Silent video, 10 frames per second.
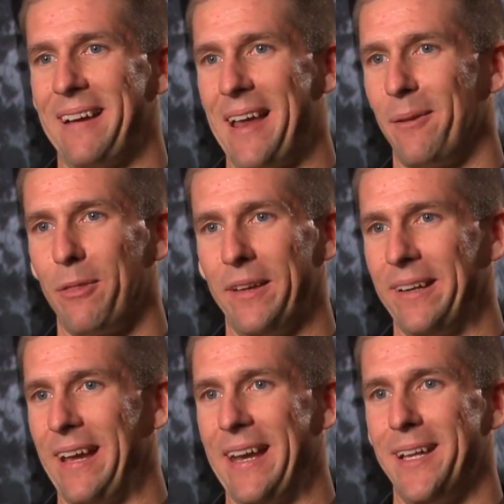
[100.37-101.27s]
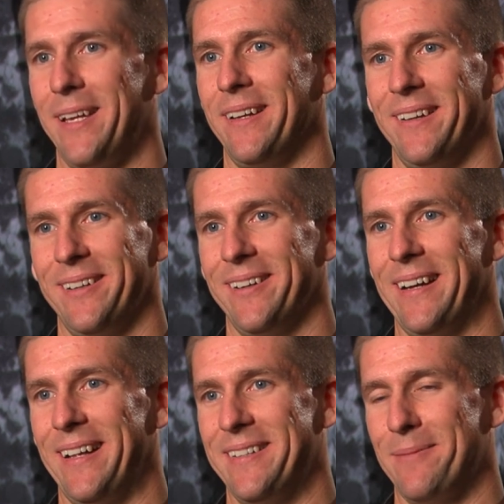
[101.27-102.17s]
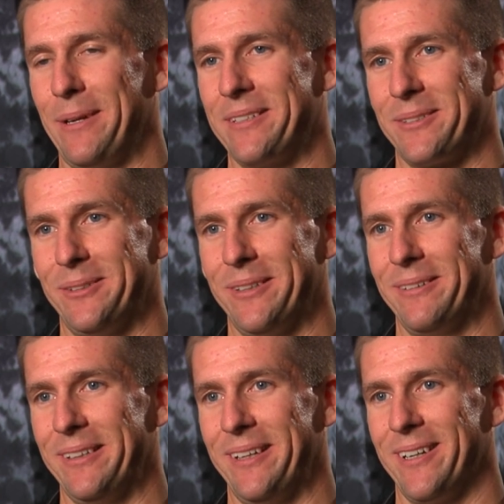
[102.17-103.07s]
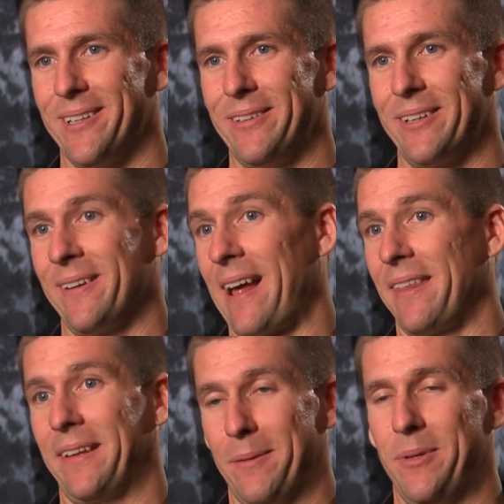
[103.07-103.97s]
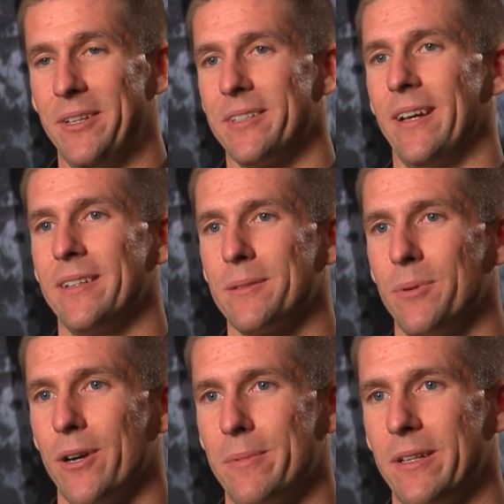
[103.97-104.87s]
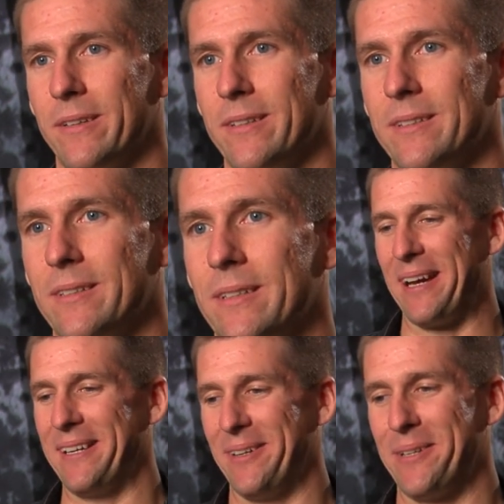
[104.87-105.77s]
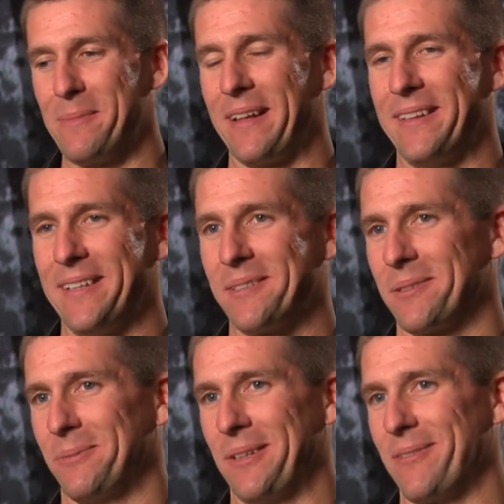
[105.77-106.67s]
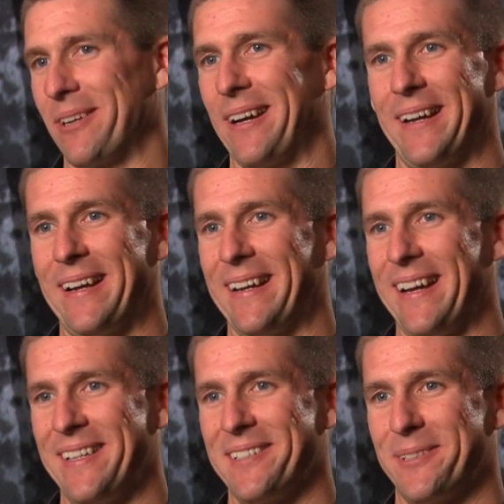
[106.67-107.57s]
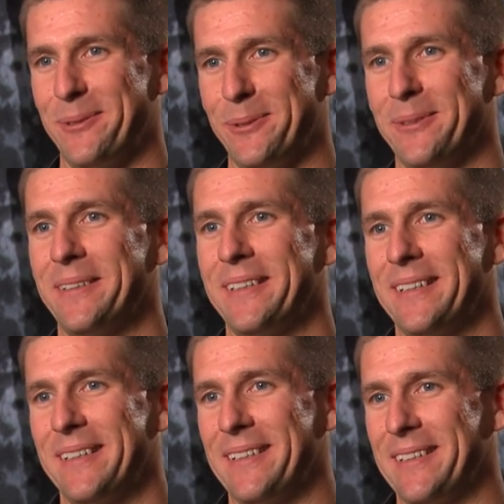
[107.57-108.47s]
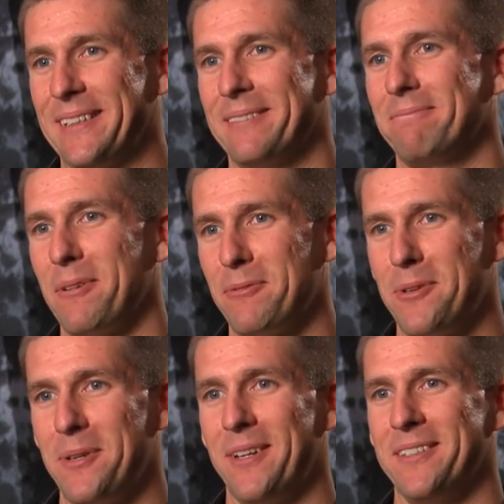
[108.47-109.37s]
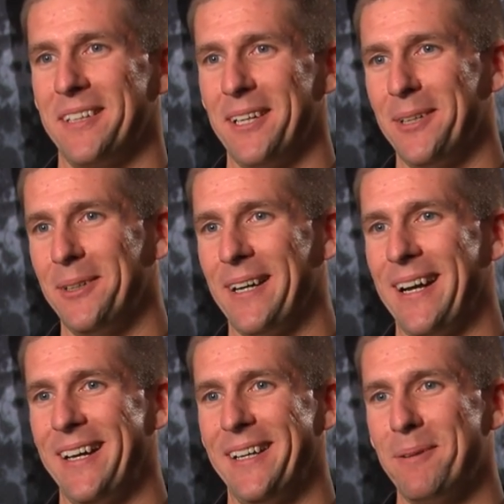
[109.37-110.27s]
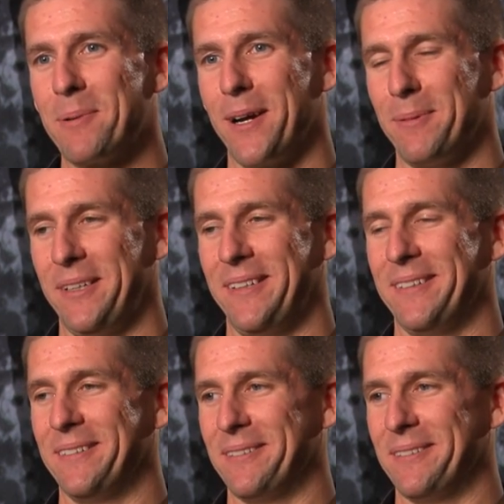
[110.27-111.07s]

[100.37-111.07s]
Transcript: I don't think any undergrads at my school had really heard of it, or not in the computer science department at least. If I had known about this whenever I got out of high school a few years ago, I uh, probably